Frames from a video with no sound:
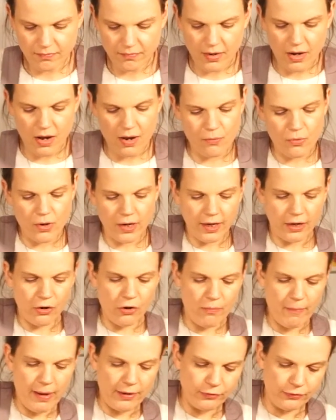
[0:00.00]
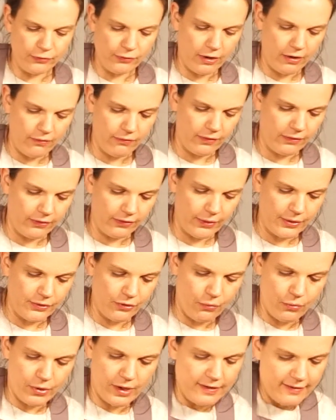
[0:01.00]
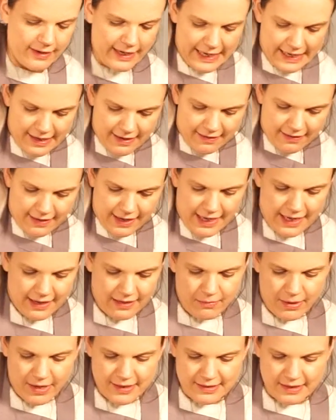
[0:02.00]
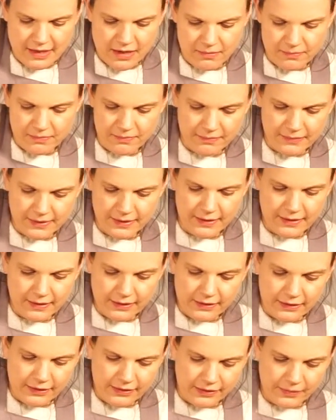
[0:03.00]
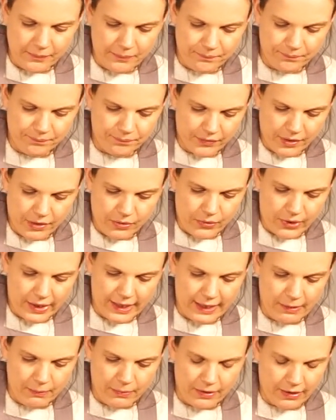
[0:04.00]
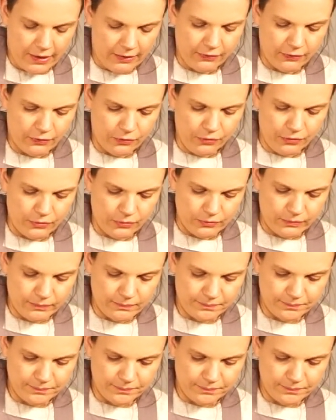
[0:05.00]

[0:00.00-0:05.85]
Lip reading: I'm working on a metal surface, so I don't want it to heat the metal up. I want to keep it nice and cool.